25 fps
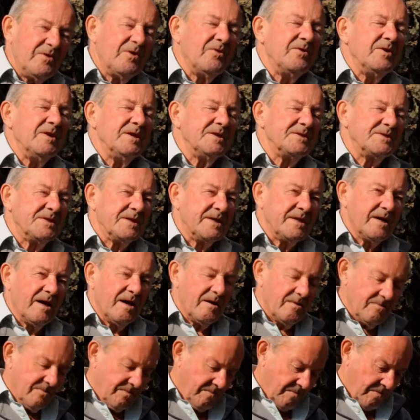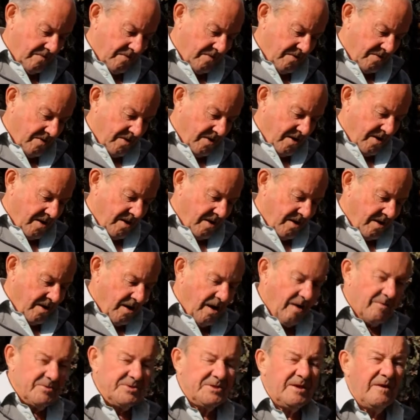A few years ago
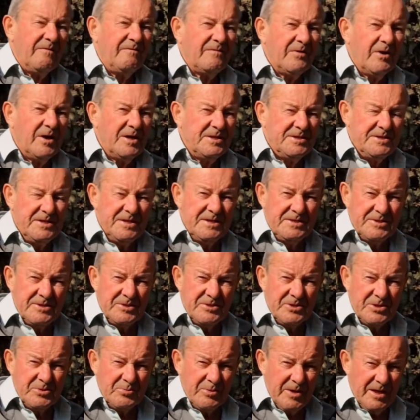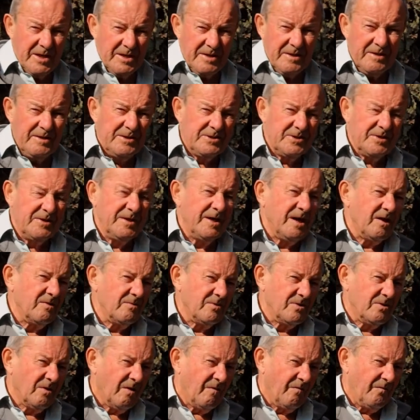I was invited to Sweden to the
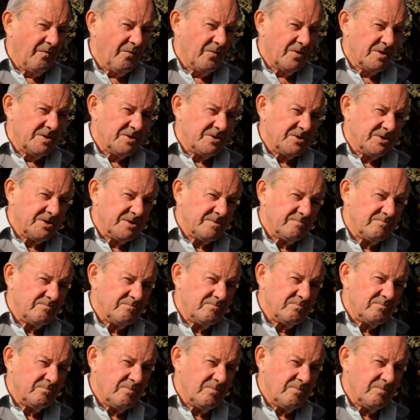Oak Conference.